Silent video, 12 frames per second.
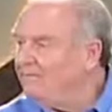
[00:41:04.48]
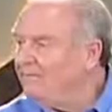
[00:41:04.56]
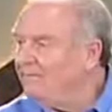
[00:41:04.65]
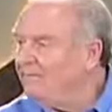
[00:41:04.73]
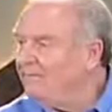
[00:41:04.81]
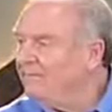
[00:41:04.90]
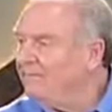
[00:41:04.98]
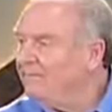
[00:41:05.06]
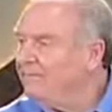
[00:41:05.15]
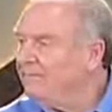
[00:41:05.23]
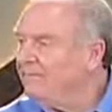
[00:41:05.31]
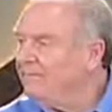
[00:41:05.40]

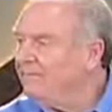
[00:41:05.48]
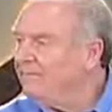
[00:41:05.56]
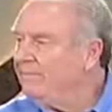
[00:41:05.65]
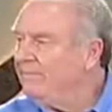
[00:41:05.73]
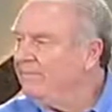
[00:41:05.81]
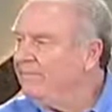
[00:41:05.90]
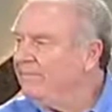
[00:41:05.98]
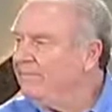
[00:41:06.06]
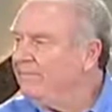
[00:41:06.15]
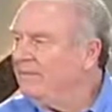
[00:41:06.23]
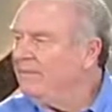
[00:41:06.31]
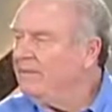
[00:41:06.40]
No one is speaking in this clip.